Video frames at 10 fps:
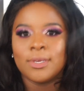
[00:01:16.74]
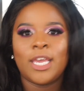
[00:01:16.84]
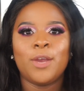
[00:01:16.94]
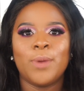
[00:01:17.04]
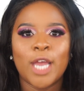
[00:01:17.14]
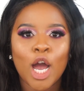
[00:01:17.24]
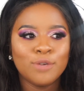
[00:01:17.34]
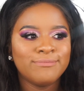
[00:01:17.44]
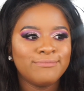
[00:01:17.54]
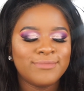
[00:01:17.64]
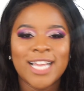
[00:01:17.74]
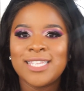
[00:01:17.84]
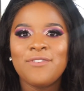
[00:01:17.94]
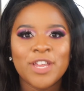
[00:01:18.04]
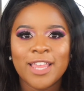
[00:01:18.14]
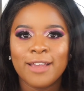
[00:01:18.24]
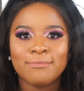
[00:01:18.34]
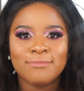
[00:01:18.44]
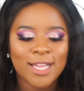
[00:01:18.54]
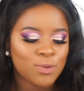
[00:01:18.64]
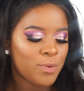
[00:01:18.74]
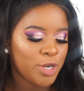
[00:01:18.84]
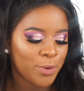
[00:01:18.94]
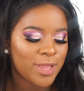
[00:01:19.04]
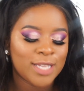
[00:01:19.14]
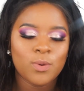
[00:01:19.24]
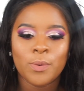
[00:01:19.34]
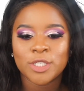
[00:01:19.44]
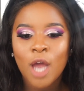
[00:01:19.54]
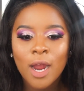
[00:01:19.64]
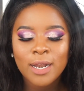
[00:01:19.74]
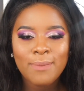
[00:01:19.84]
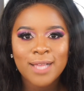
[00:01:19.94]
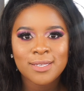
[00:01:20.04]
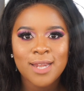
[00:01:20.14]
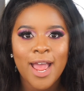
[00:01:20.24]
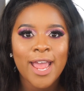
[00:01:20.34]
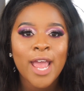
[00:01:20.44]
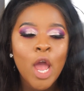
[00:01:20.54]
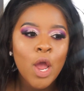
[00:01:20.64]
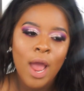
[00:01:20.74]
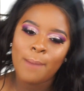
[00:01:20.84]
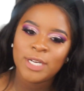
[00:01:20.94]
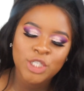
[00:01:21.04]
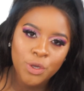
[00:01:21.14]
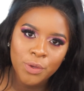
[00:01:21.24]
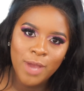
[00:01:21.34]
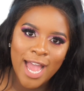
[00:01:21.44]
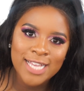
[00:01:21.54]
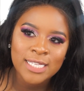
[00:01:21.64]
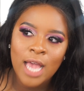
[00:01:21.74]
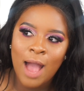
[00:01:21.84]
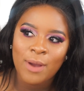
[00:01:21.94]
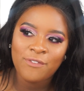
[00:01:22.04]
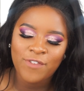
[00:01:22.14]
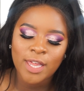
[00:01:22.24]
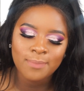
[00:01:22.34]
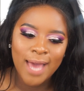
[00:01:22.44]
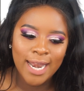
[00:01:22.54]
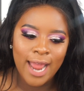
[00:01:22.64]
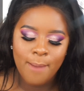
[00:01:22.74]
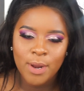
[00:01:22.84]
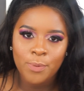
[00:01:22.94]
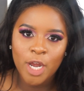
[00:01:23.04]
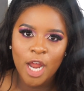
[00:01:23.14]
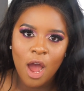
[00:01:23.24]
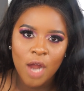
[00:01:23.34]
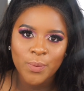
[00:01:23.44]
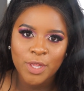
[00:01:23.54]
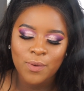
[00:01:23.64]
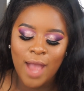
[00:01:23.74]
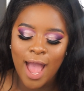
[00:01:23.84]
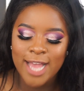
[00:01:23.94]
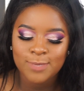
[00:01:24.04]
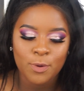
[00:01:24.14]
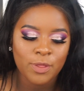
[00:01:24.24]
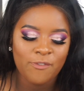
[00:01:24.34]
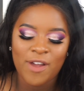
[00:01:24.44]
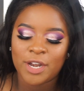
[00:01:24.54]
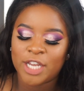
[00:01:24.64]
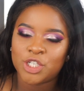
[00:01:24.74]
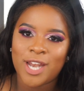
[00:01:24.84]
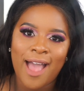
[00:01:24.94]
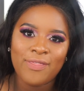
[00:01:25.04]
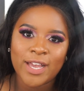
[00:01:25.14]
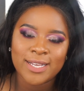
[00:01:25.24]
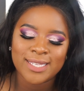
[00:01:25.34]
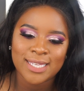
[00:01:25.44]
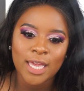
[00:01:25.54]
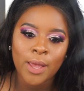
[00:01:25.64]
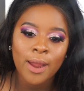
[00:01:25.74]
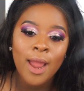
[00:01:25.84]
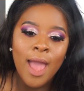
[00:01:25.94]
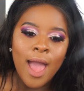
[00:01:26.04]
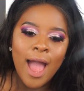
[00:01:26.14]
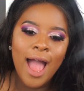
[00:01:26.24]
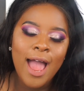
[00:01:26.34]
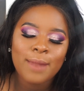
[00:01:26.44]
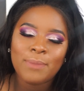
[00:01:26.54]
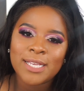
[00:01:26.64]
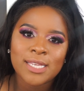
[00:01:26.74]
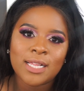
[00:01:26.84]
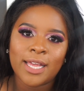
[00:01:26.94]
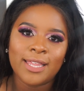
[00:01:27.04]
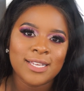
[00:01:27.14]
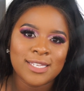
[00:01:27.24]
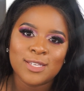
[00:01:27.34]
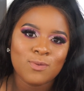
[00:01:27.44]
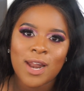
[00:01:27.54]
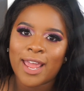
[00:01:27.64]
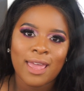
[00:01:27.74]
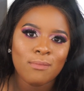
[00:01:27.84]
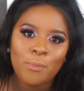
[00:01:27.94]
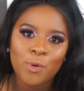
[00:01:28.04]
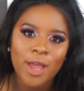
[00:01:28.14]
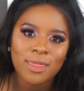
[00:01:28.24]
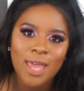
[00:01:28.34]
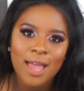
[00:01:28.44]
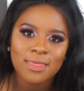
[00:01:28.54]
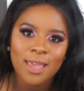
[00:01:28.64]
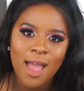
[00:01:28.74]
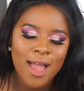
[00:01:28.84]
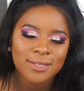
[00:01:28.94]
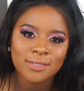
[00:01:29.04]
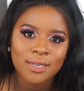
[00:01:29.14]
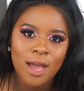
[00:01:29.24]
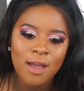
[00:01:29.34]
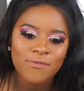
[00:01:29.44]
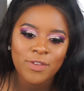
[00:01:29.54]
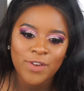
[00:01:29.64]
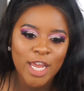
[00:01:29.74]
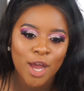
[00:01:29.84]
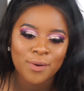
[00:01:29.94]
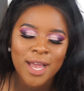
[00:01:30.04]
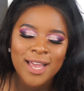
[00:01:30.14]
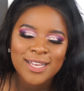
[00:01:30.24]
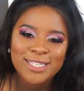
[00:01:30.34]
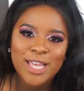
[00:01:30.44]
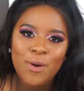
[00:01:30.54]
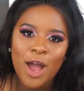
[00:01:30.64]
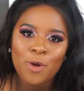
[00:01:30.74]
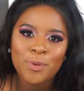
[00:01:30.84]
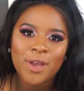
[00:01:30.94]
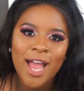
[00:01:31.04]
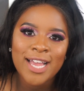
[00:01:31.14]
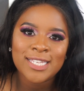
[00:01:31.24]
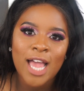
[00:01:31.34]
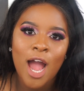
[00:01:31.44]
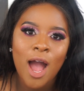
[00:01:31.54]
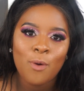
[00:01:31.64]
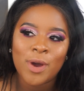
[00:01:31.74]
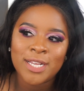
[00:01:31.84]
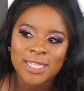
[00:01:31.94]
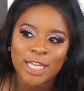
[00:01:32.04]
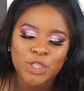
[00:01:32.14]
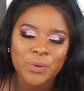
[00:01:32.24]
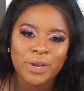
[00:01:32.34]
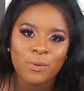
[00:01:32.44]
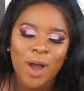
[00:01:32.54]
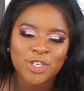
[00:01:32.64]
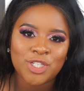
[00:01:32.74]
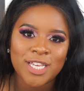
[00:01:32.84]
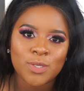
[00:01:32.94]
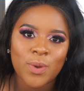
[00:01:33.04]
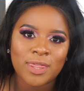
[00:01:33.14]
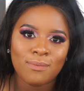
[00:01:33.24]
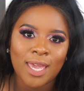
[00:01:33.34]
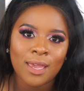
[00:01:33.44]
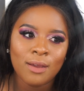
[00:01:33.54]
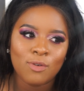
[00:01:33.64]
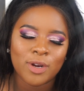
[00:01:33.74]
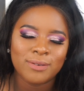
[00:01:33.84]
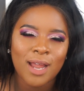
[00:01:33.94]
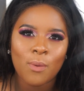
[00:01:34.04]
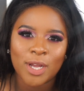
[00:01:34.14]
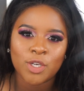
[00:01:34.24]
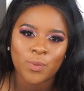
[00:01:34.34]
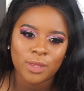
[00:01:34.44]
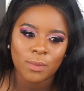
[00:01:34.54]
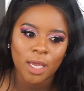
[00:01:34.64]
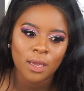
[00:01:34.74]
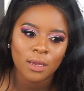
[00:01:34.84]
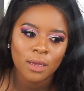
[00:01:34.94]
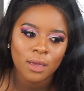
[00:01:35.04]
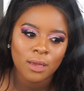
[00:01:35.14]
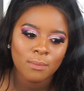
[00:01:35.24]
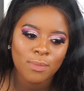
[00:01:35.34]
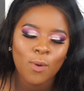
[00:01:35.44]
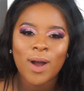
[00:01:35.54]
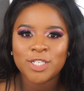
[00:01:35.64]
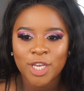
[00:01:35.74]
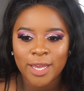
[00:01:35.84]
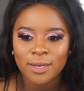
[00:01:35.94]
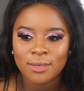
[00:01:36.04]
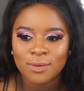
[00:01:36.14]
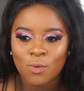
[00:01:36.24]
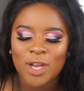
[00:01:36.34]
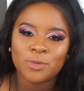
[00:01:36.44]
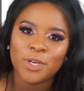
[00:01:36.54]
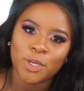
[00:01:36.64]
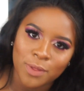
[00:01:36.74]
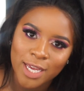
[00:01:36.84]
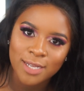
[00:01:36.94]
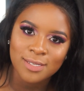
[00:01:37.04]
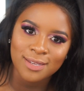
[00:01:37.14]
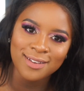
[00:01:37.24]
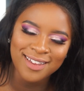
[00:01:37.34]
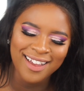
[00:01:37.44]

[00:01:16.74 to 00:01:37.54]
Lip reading: here we go. That's everything. That's what we're doing. That's what we're talking about today. I'm going to show you guys how I feel about it. I'm going to put it on with you guys, both the foundation and the concealer. And basically this is what I came up with at the end of the video. So I hope you guys want to stay tuned and watch this with me. Or not watch it with me, but watch me do this.